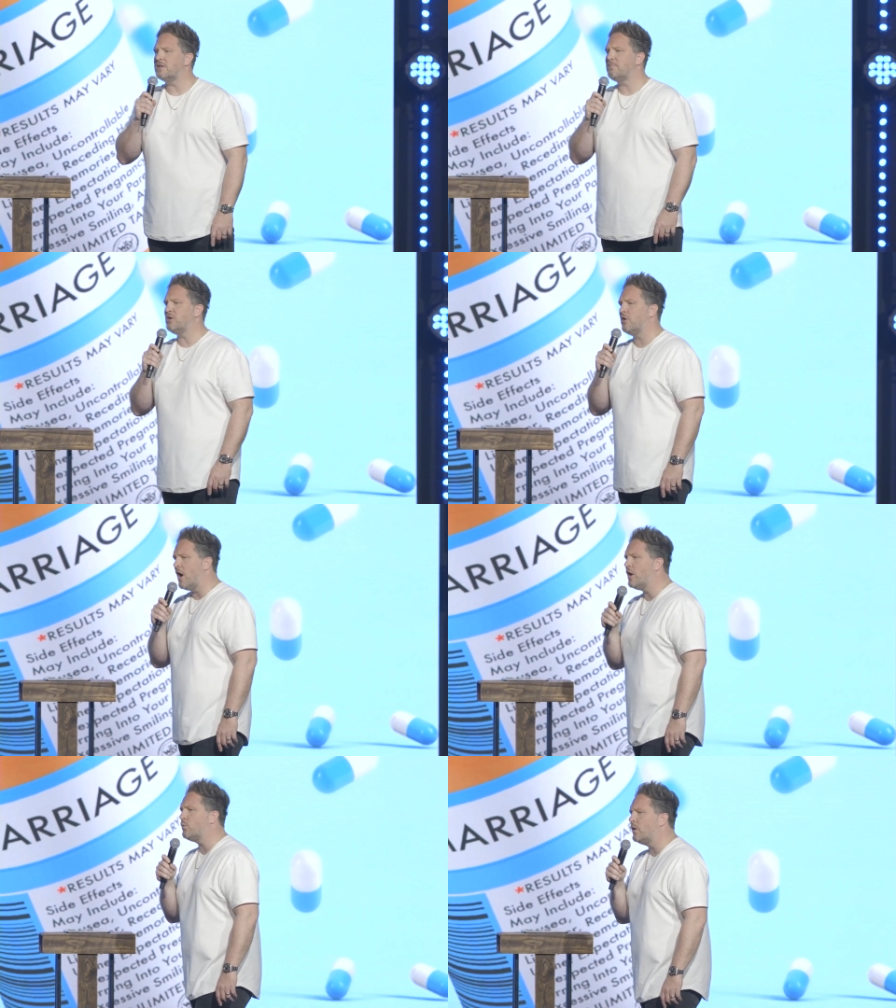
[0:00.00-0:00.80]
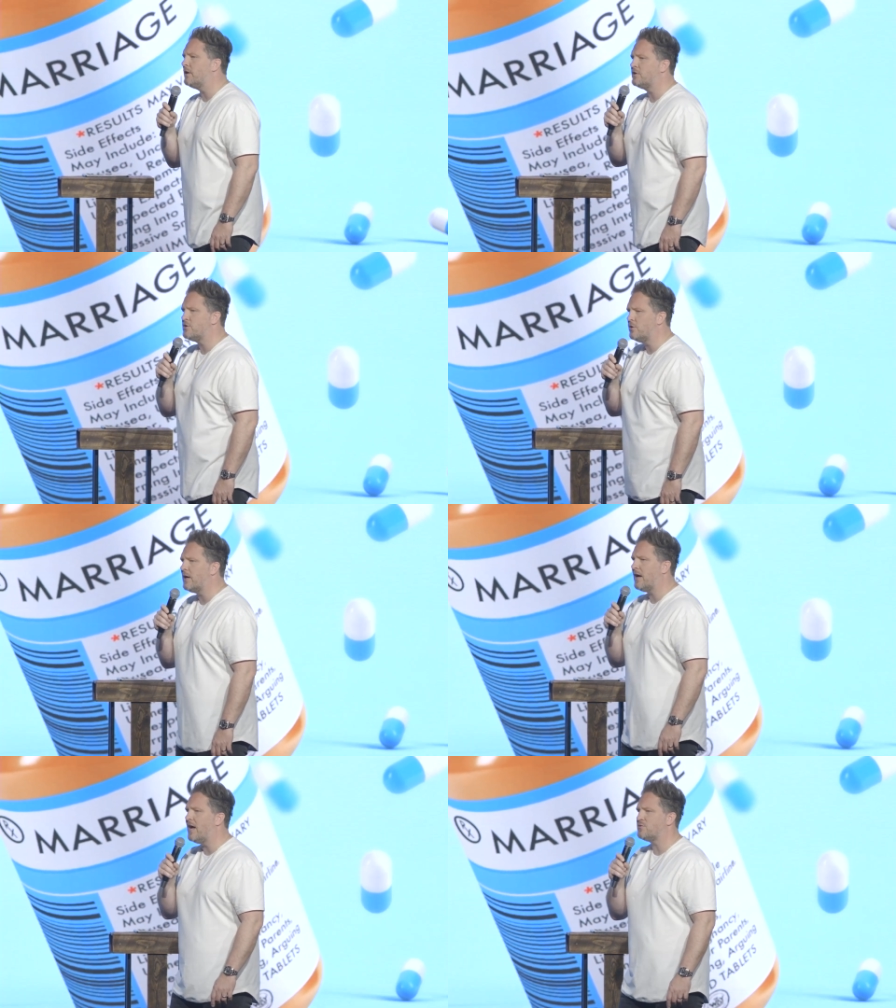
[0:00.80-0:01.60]
but you're unwilling to do it
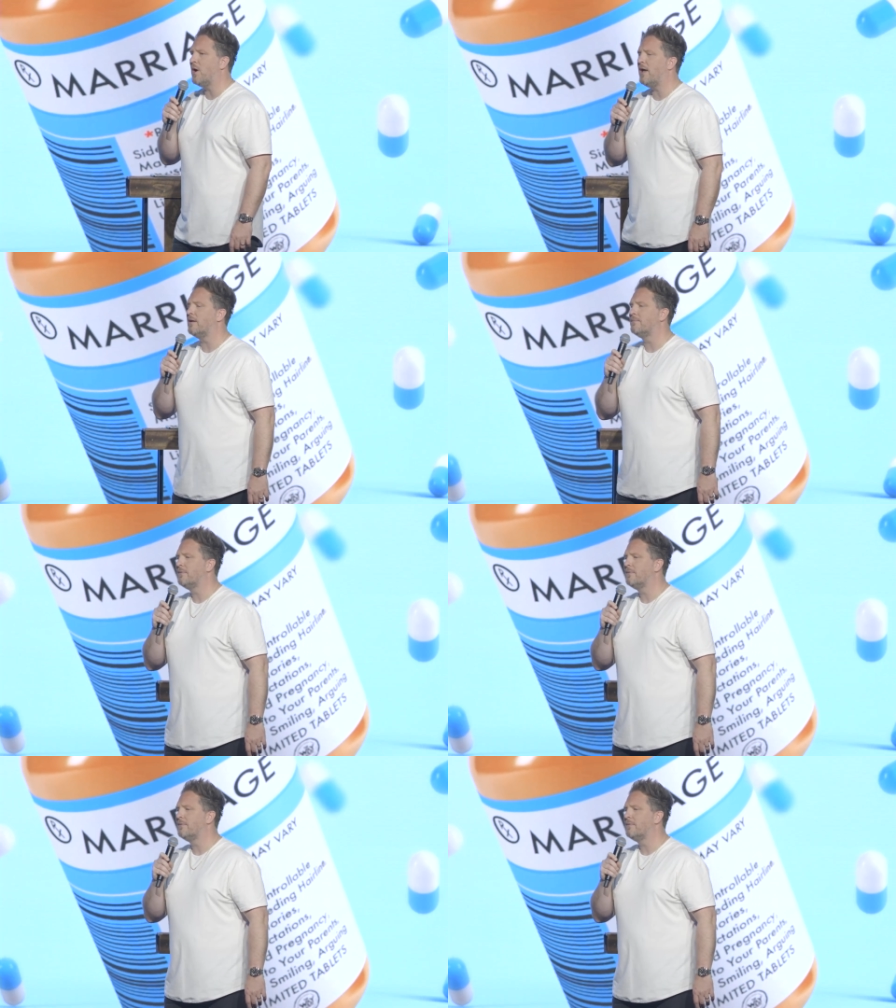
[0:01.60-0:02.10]
God's way.